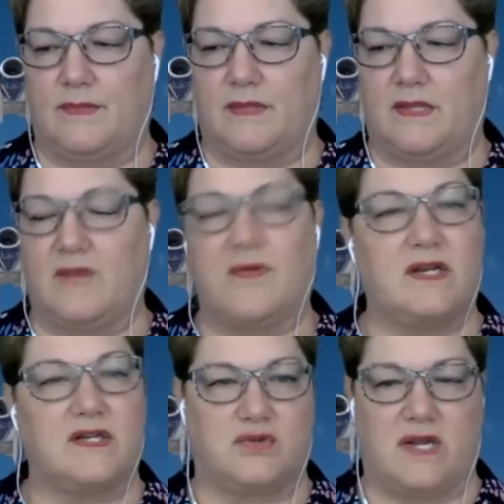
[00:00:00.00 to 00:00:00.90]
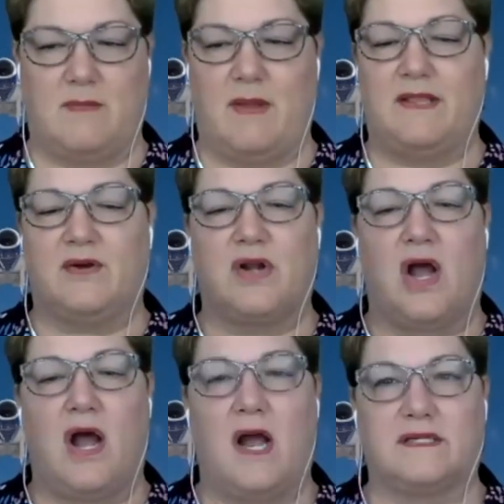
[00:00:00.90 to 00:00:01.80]
They're very extreme and they're
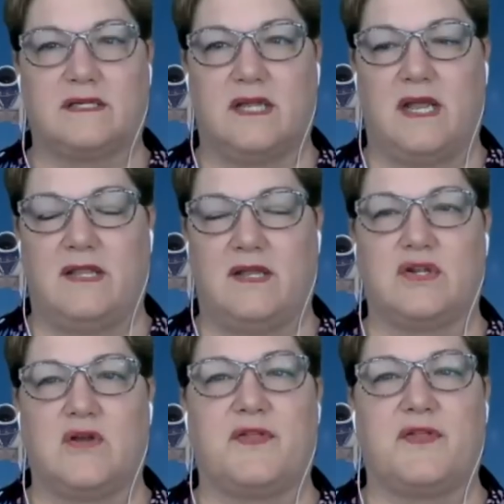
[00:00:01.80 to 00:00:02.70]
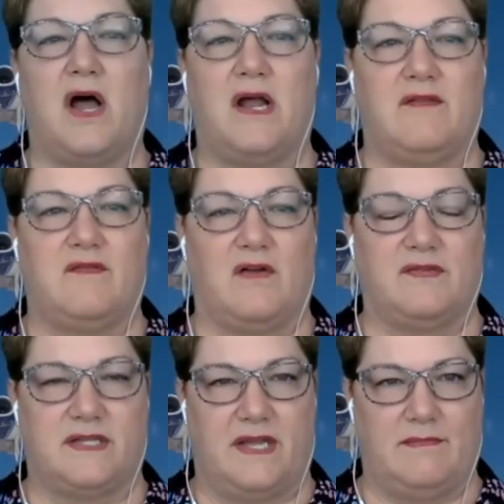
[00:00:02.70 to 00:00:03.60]
not, there's no thought
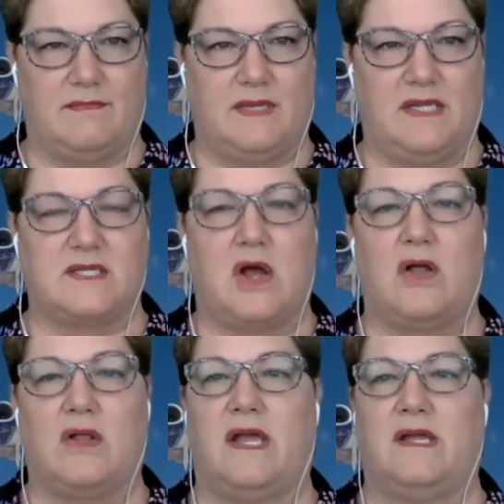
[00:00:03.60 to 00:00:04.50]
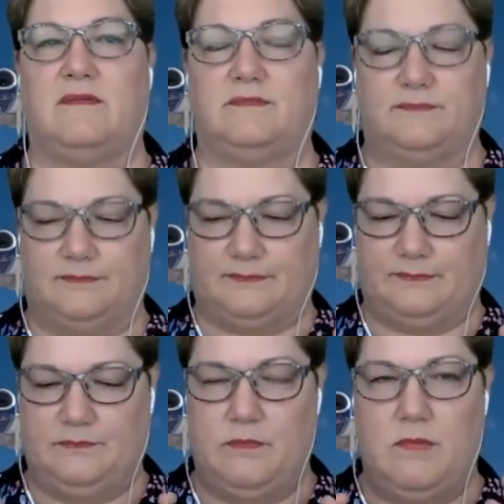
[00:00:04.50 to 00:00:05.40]
involved in them. It's all a
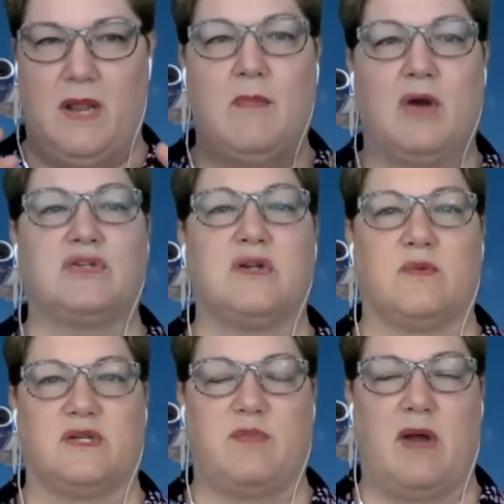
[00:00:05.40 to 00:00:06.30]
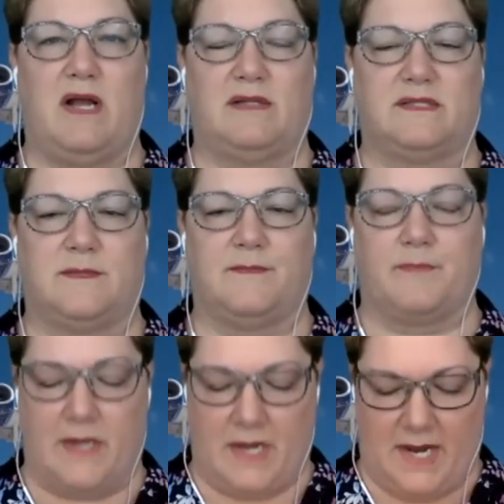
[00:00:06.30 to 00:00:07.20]
emotional response.
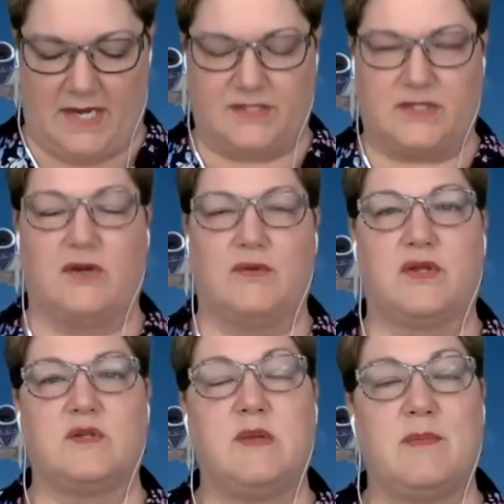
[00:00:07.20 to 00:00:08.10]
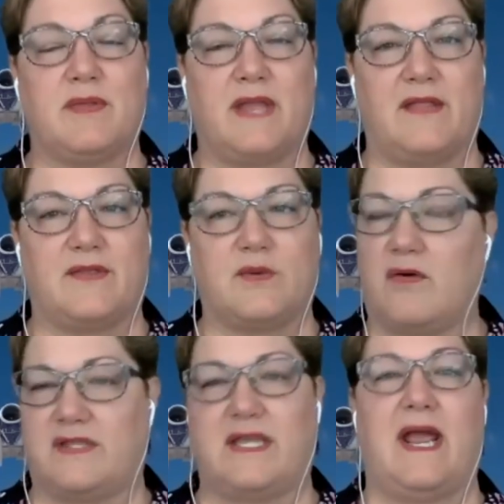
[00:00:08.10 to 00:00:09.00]
And so those people that throw
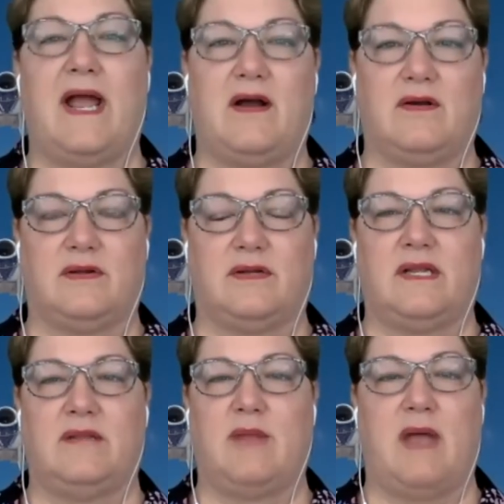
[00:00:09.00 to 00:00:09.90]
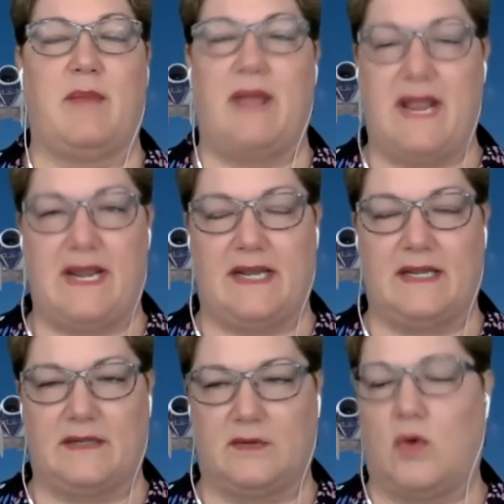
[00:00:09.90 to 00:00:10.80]
everything out in a
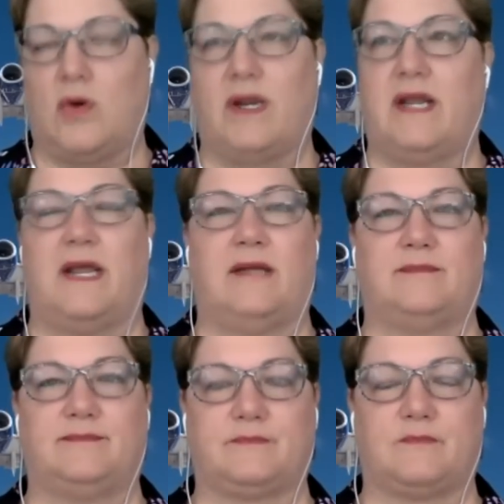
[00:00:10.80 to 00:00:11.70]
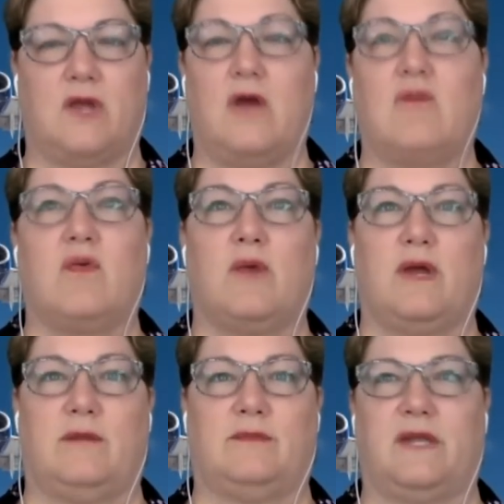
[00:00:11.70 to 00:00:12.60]
panic or in a
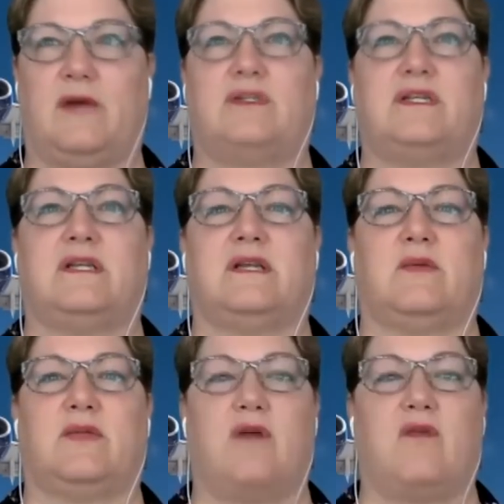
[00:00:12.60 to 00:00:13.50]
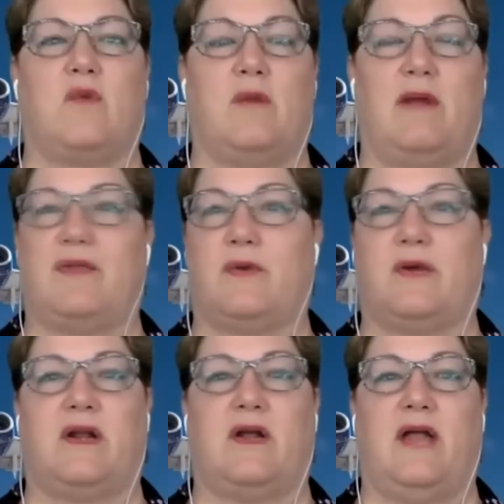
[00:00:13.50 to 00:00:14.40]
overwhelm, they're dealing with overwhelm by
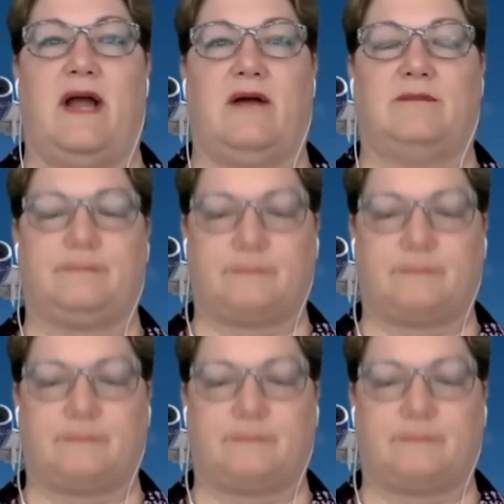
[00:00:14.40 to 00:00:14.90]
throwing it all out